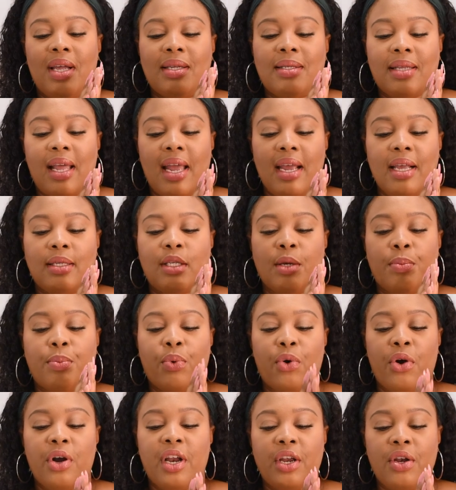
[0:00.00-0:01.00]
it's like
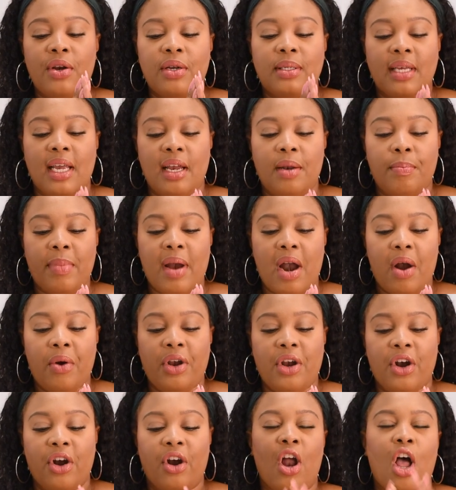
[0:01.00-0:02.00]
supporting your skin
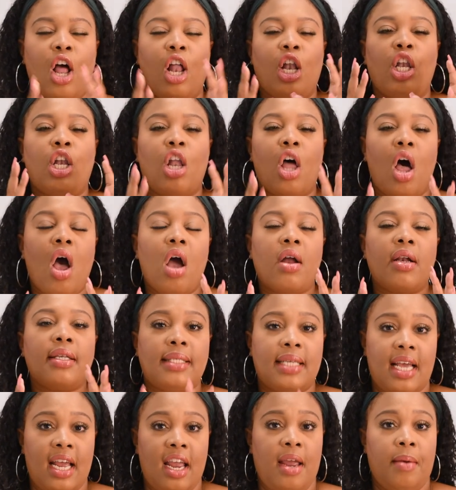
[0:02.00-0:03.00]
barrier a long
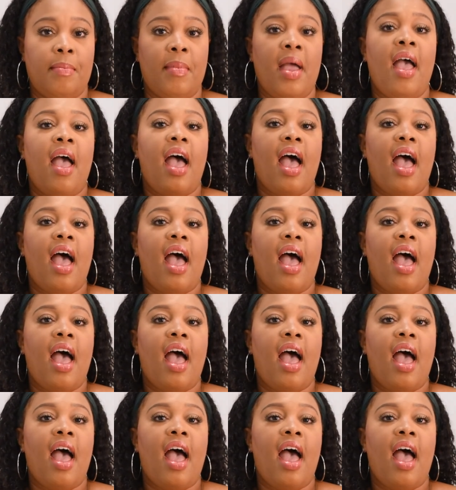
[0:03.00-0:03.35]
time